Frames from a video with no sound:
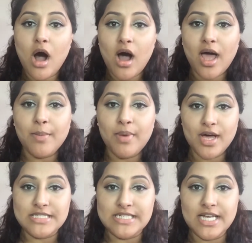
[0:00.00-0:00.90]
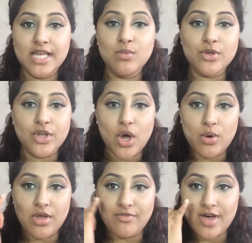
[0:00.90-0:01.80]
I personally would
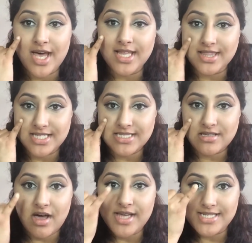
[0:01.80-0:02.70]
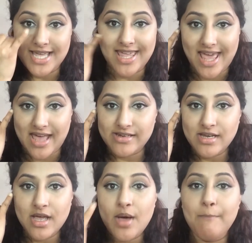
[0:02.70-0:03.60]
go over this side
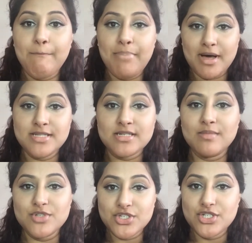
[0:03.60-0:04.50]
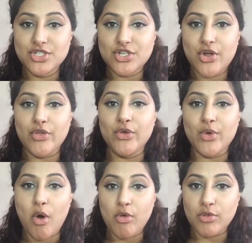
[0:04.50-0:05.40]
again, but I'm just going to show
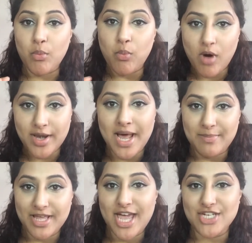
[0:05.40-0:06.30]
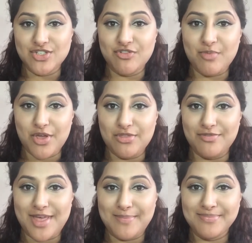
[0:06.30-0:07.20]
you the one application of both
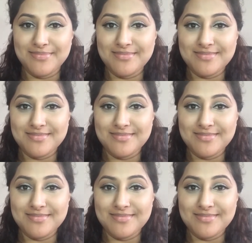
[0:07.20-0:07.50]
of them.